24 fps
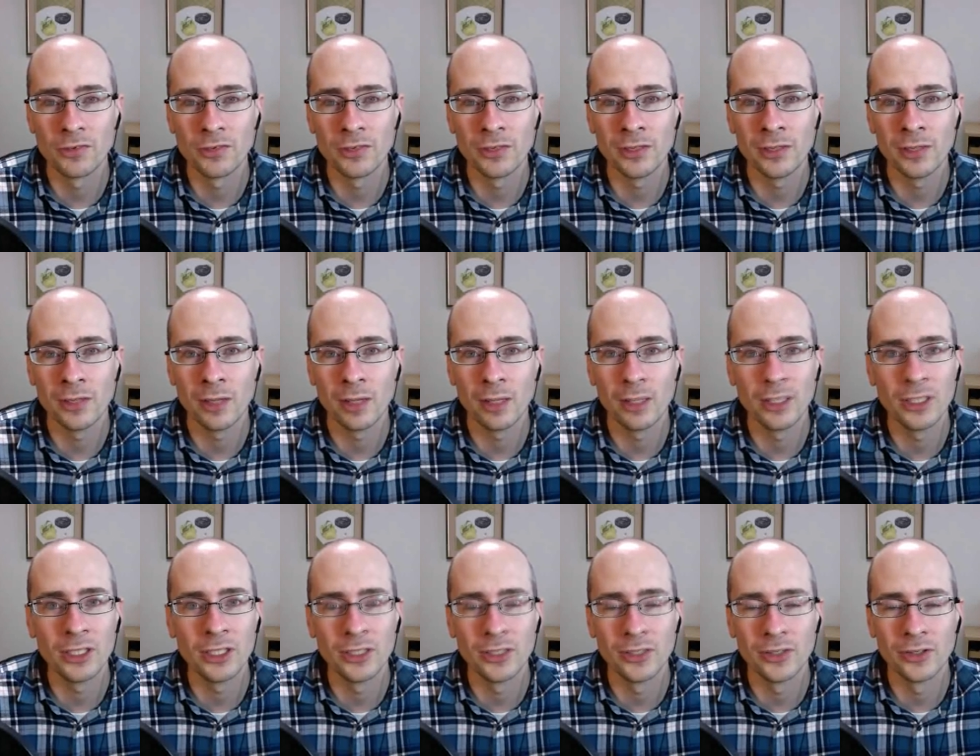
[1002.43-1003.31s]
Yeah,
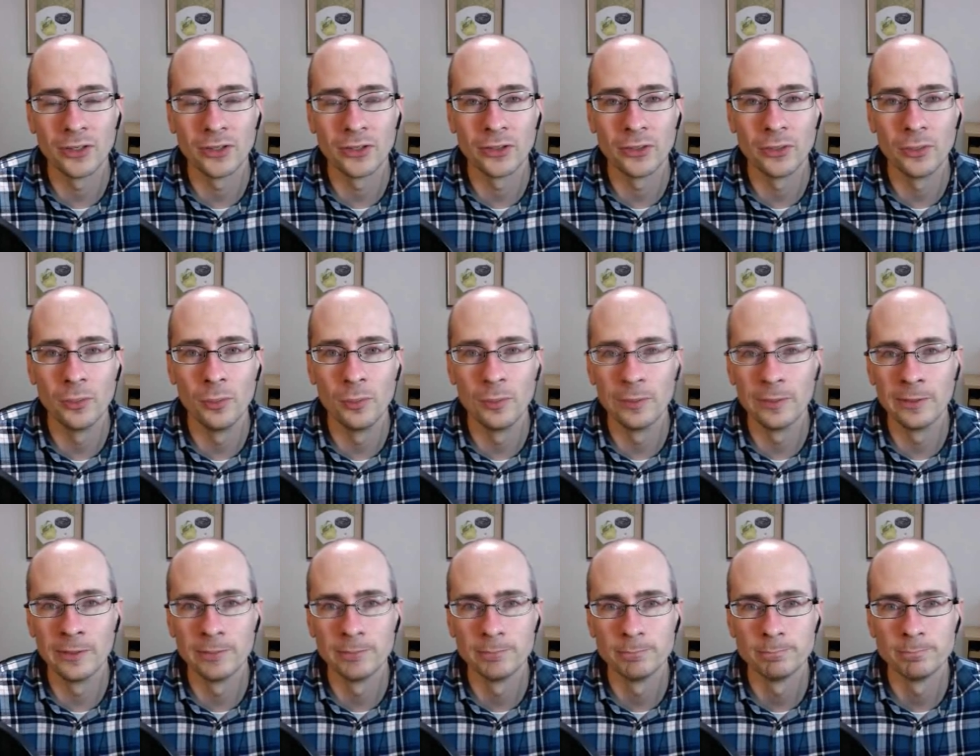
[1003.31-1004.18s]
that's that's very true,
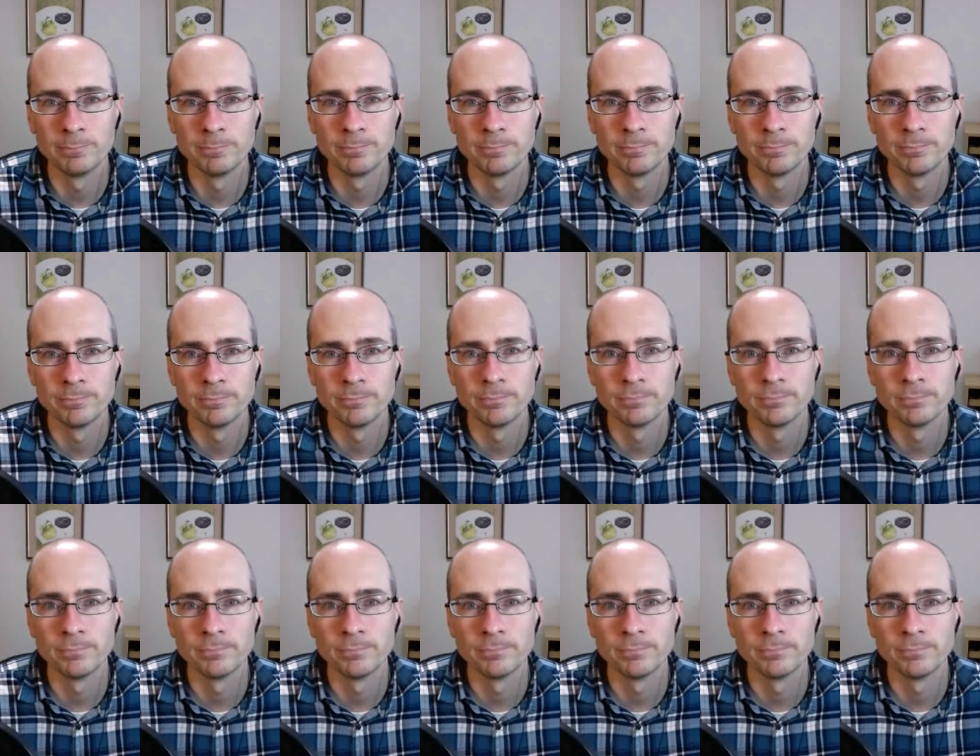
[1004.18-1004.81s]
and that's uh